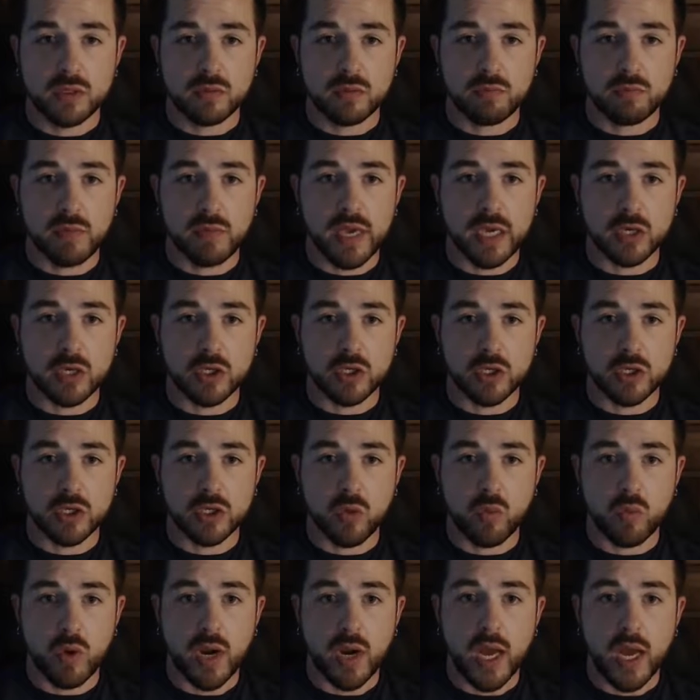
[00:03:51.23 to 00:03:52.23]
making sure
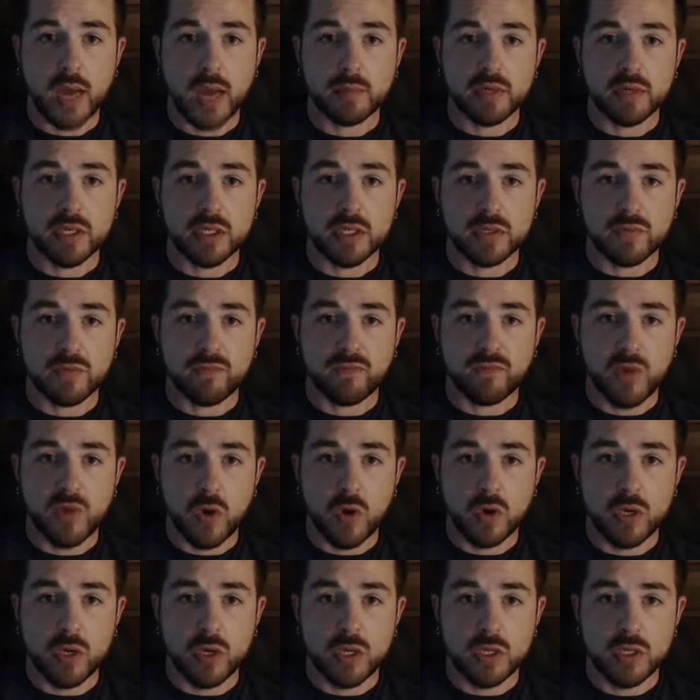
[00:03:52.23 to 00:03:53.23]
one object is in
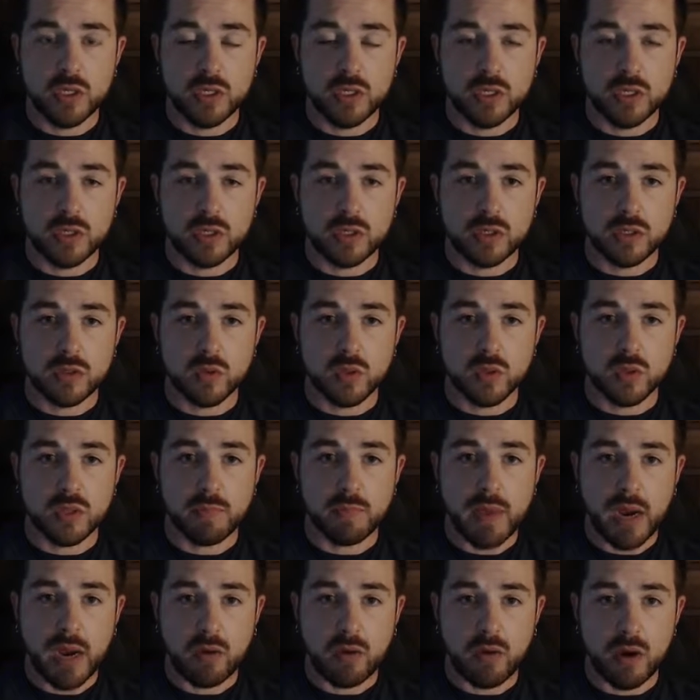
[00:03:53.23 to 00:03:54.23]
focus with the
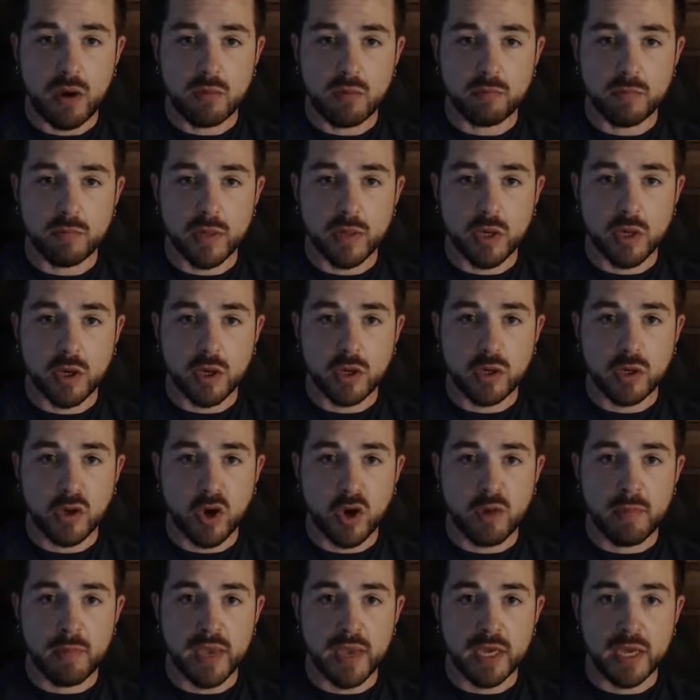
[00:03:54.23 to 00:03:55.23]
background blurred,
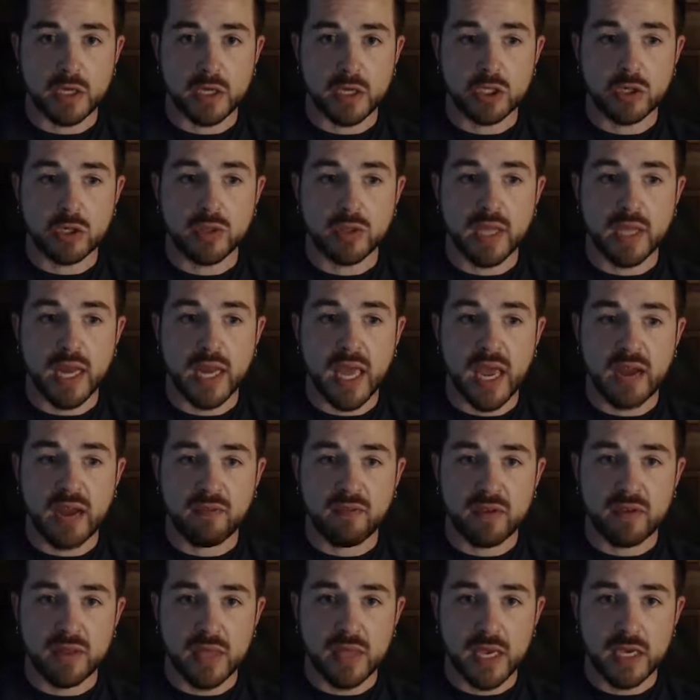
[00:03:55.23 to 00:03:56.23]
or making sure that
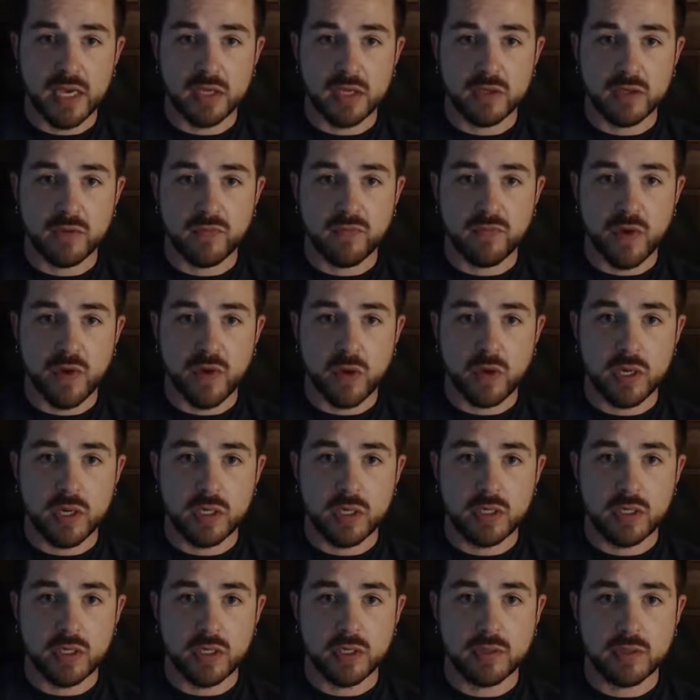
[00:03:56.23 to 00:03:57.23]
everything is in
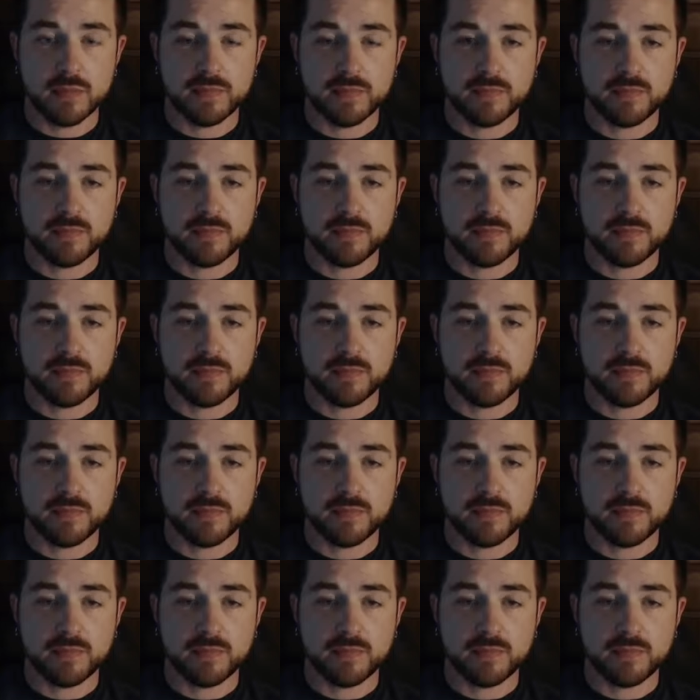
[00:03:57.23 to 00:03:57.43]
focus.